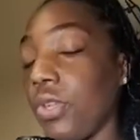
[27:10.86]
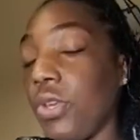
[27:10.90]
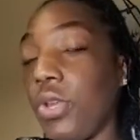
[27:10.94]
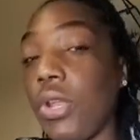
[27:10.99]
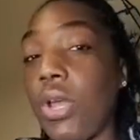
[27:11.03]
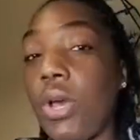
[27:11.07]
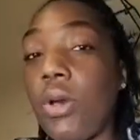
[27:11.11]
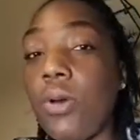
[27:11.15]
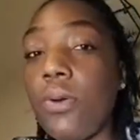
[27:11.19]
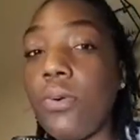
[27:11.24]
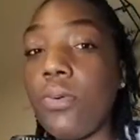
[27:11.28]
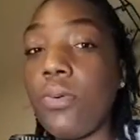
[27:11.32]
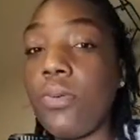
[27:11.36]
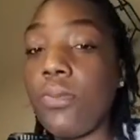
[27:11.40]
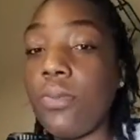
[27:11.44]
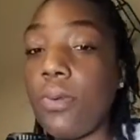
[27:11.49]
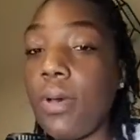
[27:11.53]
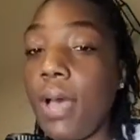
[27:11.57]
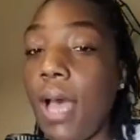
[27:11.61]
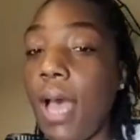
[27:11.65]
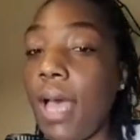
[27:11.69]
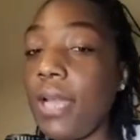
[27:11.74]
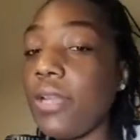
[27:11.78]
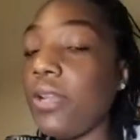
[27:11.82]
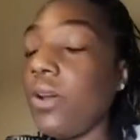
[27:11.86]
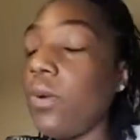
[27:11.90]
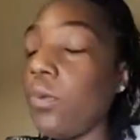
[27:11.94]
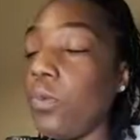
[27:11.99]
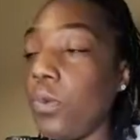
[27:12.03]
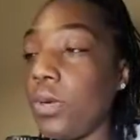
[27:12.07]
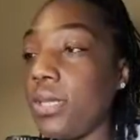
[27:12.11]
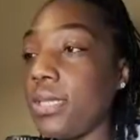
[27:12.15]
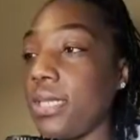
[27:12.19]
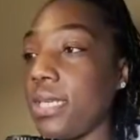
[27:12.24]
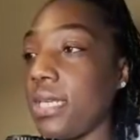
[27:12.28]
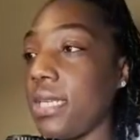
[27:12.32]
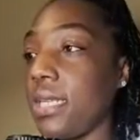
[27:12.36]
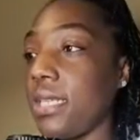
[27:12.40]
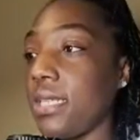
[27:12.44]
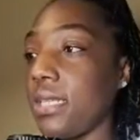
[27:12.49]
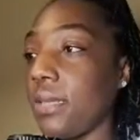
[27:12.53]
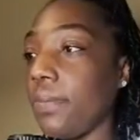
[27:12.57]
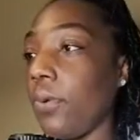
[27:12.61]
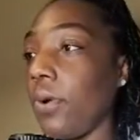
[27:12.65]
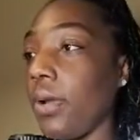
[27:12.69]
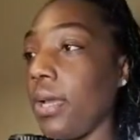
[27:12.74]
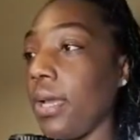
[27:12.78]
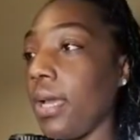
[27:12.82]
I don't want to
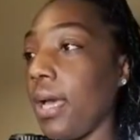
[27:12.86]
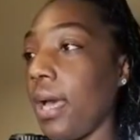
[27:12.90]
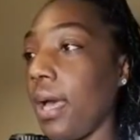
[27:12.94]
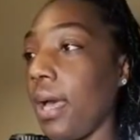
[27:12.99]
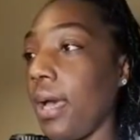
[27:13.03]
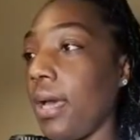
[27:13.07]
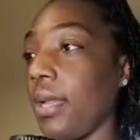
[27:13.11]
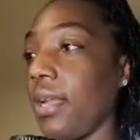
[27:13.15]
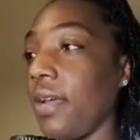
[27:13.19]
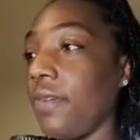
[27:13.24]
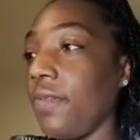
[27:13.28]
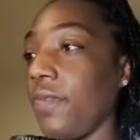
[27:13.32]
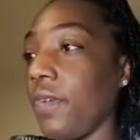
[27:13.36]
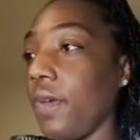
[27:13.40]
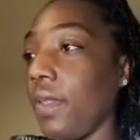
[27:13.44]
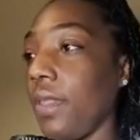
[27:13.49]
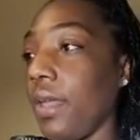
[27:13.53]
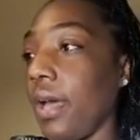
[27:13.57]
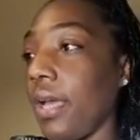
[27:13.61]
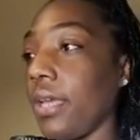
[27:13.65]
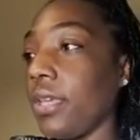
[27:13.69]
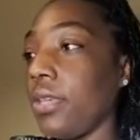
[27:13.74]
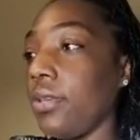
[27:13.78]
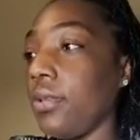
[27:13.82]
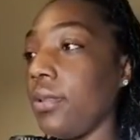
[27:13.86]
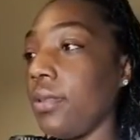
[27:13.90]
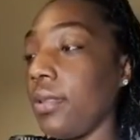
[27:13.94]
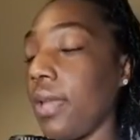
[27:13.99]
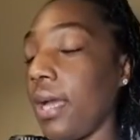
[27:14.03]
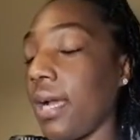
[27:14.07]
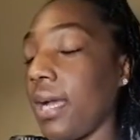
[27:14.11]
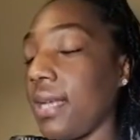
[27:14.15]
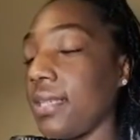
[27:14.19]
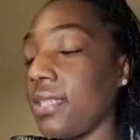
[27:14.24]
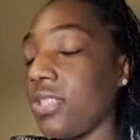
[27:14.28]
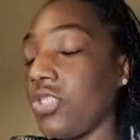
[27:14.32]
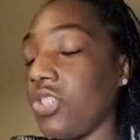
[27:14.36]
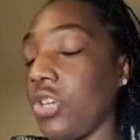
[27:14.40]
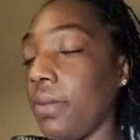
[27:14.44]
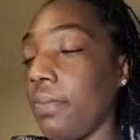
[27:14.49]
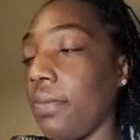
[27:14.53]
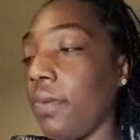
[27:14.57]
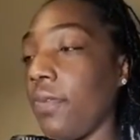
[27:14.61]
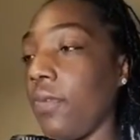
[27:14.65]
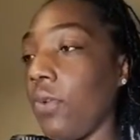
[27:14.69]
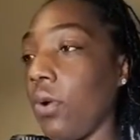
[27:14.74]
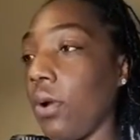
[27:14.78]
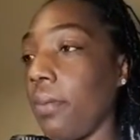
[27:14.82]
disappoint God. I feel like I shared
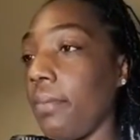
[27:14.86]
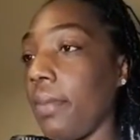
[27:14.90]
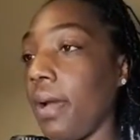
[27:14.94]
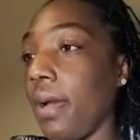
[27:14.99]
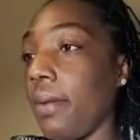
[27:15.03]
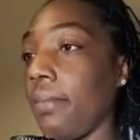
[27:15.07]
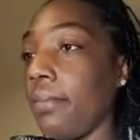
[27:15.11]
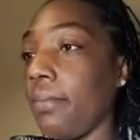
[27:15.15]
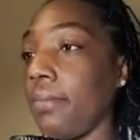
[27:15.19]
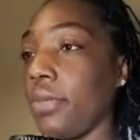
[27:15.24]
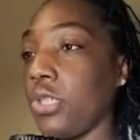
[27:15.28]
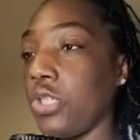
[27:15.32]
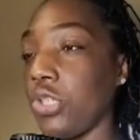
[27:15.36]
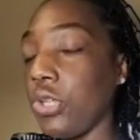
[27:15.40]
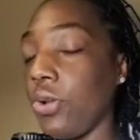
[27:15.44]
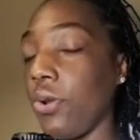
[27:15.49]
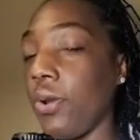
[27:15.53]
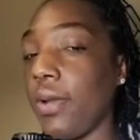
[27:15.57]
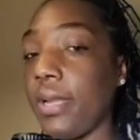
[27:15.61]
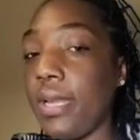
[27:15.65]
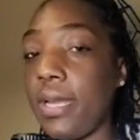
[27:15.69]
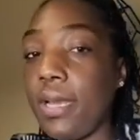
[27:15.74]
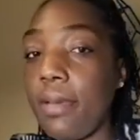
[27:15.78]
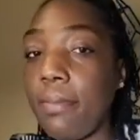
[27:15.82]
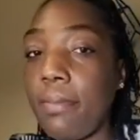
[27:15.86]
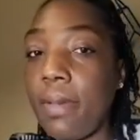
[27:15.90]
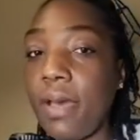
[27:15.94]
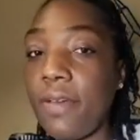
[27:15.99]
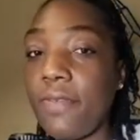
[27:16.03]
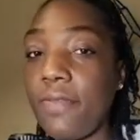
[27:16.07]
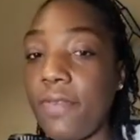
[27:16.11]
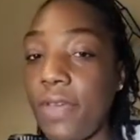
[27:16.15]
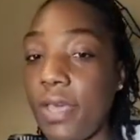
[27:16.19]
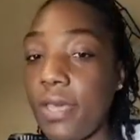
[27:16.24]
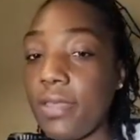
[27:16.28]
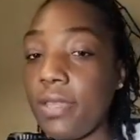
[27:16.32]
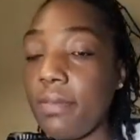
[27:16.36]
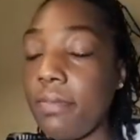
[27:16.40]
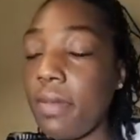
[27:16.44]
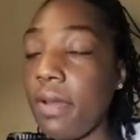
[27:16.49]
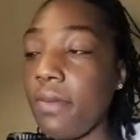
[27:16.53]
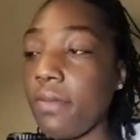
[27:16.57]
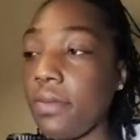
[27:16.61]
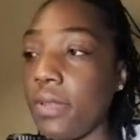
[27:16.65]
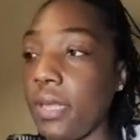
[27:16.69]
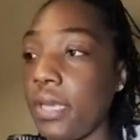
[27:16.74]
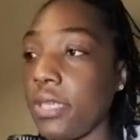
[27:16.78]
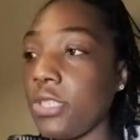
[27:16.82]
before, my maturity and my faith and my
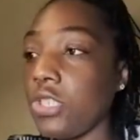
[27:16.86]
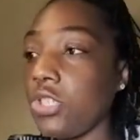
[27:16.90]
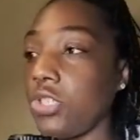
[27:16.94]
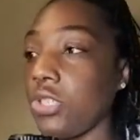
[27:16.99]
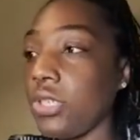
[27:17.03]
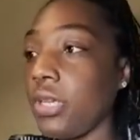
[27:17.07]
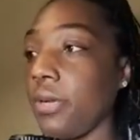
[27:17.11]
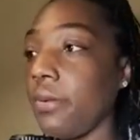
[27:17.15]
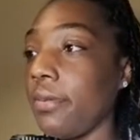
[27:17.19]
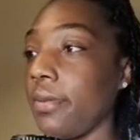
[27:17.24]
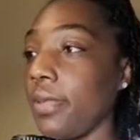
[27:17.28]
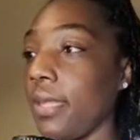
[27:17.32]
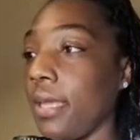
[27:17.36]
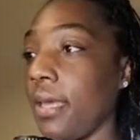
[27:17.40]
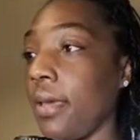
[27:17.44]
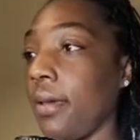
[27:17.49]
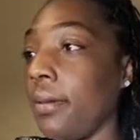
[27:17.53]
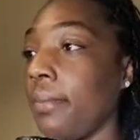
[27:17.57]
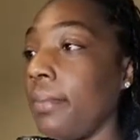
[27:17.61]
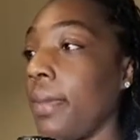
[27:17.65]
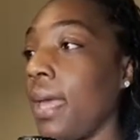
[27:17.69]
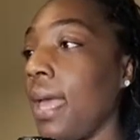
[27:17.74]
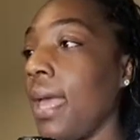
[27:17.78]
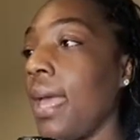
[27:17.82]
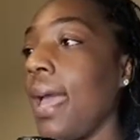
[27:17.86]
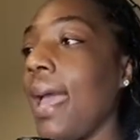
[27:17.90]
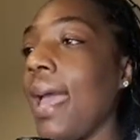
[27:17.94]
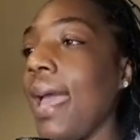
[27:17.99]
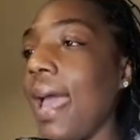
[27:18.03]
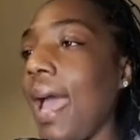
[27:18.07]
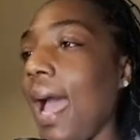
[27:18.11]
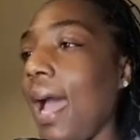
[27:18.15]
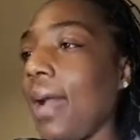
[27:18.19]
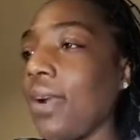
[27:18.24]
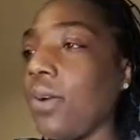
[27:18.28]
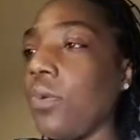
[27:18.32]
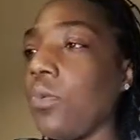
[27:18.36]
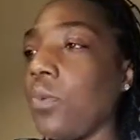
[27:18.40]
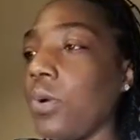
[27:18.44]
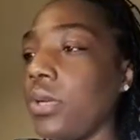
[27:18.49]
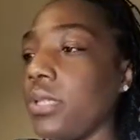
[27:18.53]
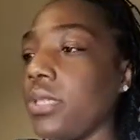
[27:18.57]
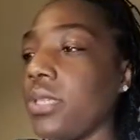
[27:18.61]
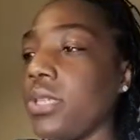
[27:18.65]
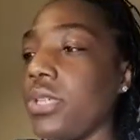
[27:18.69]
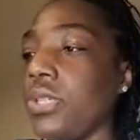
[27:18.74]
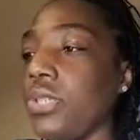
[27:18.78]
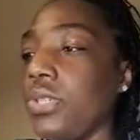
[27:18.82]
relationship with him, I don't
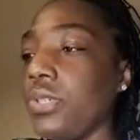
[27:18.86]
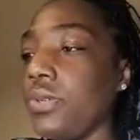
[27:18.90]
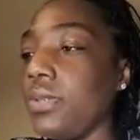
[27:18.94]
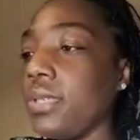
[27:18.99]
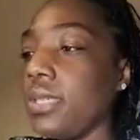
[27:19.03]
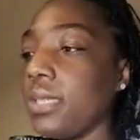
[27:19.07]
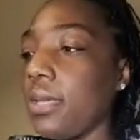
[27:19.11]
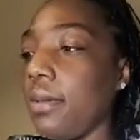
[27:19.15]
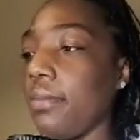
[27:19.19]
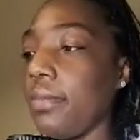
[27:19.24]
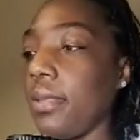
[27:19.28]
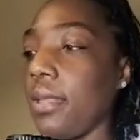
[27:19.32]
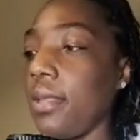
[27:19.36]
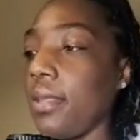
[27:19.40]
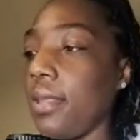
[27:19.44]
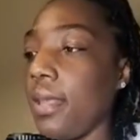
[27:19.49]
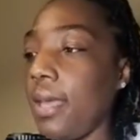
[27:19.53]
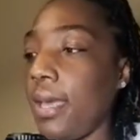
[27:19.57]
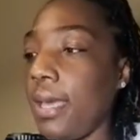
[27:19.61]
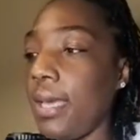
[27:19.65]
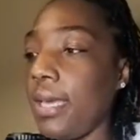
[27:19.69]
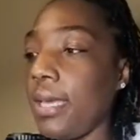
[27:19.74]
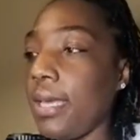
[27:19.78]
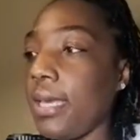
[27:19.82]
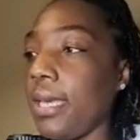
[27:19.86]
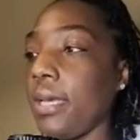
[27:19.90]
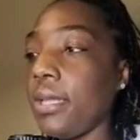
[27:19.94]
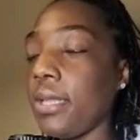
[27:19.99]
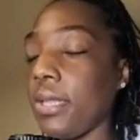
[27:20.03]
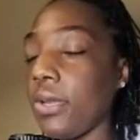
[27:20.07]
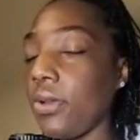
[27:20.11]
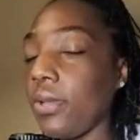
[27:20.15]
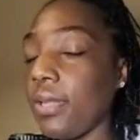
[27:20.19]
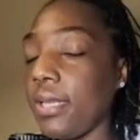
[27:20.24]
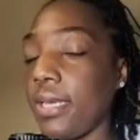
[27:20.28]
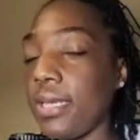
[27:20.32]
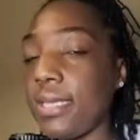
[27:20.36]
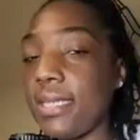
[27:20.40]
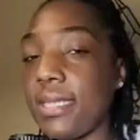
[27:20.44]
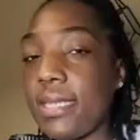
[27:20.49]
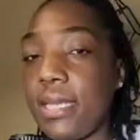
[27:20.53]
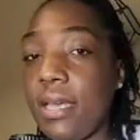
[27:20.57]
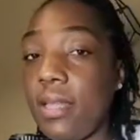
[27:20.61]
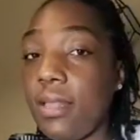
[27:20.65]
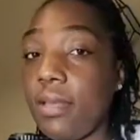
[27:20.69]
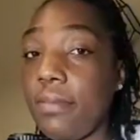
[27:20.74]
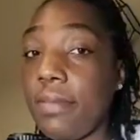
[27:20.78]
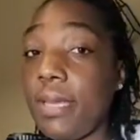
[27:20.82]
want to do something that he clearly is
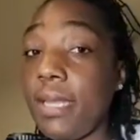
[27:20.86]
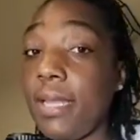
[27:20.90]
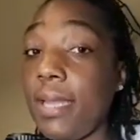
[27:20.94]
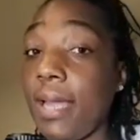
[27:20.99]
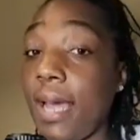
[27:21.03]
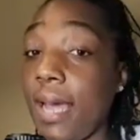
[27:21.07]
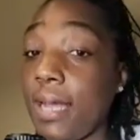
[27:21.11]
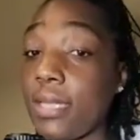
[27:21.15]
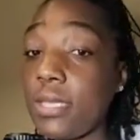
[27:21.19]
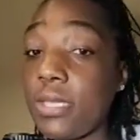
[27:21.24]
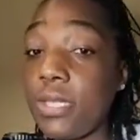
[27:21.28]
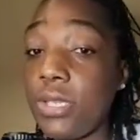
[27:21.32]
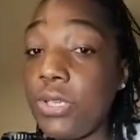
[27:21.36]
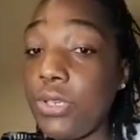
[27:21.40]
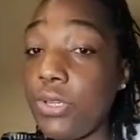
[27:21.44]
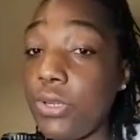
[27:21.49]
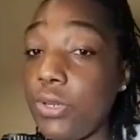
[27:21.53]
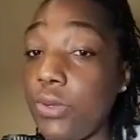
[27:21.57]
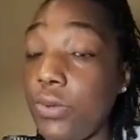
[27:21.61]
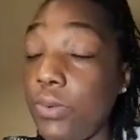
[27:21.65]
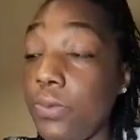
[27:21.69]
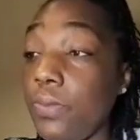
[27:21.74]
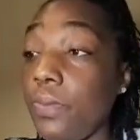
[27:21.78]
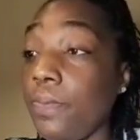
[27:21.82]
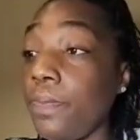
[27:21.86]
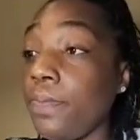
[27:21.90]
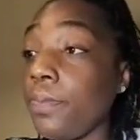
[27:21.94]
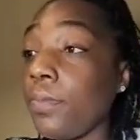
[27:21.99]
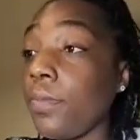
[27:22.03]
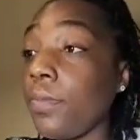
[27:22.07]
telling me not to do,